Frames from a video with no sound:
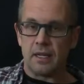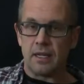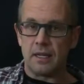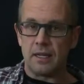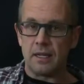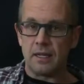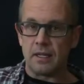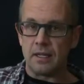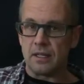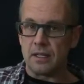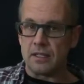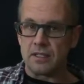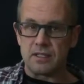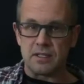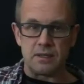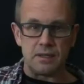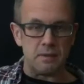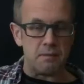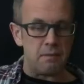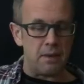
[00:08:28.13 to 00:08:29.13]
It
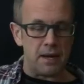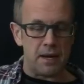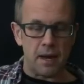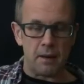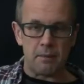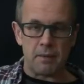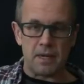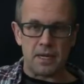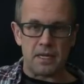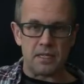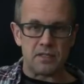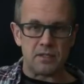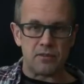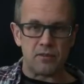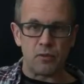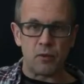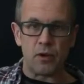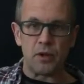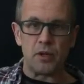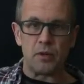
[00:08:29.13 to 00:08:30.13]
may not be easy
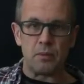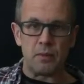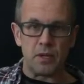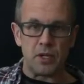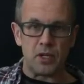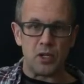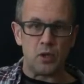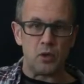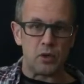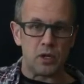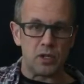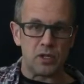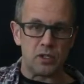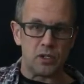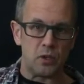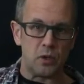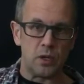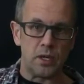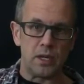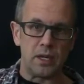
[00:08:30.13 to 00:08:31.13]
for you, but you can
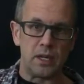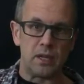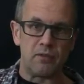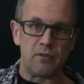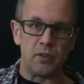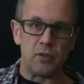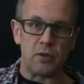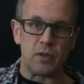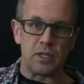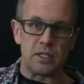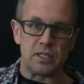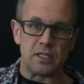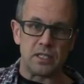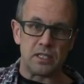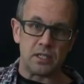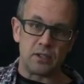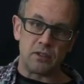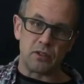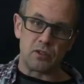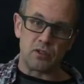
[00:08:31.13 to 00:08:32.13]
do it if you
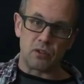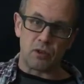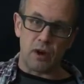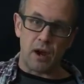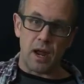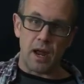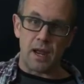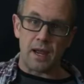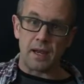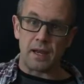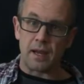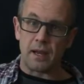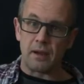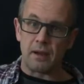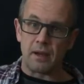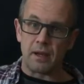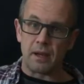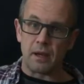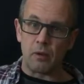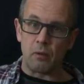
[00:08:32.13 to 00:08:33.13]
continue to try.
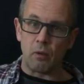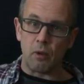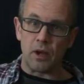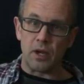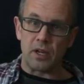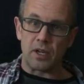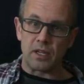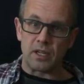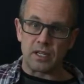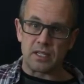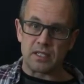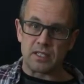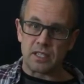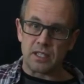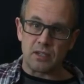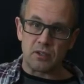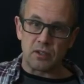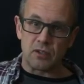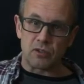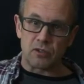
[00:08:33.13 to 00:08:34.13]
And I want you to
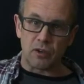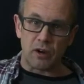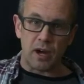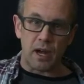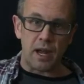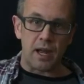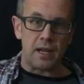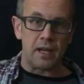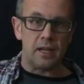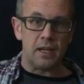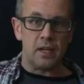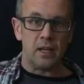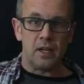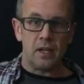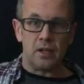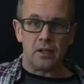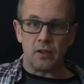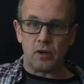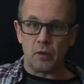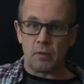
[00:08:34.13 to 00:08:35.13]
continue to try
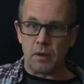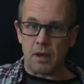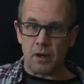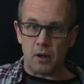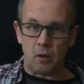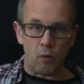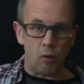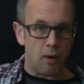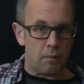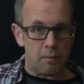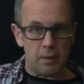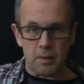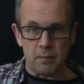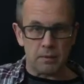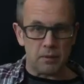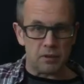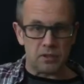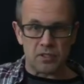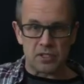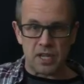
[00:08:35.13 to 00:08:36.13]
no matter what
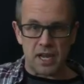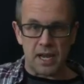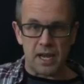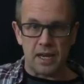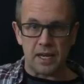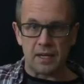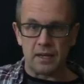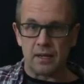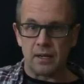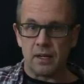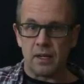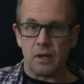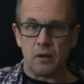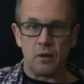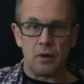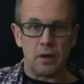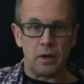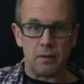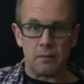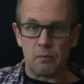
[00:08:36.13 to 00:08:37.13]
people are saying,
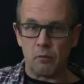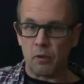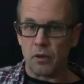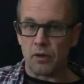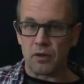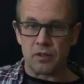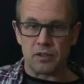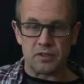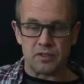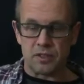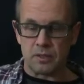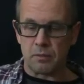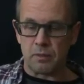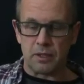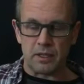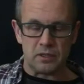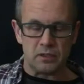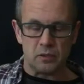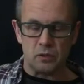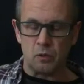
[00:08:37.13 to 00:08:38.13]
whether it's
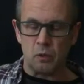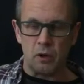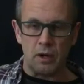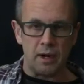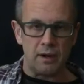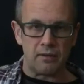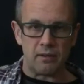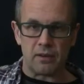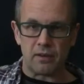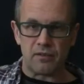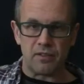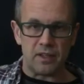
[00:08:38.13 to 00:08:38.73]
siblings or whatever.